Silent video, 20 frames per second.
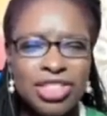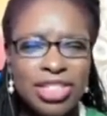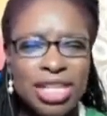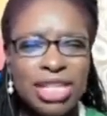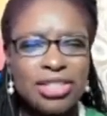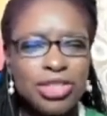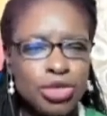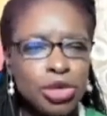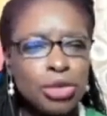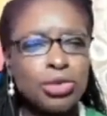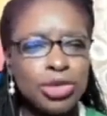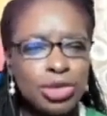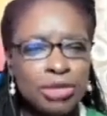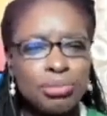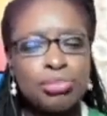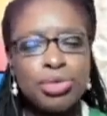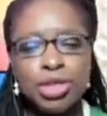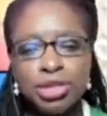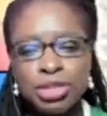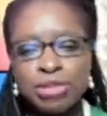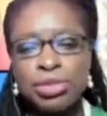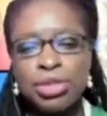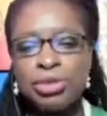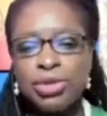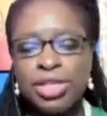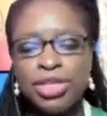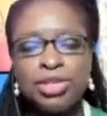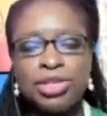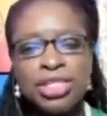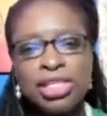That is almost impossible
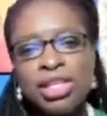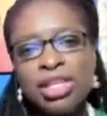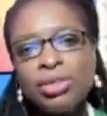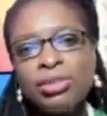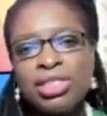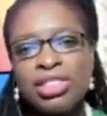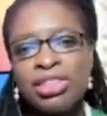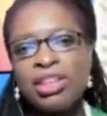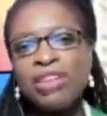when you're dealing with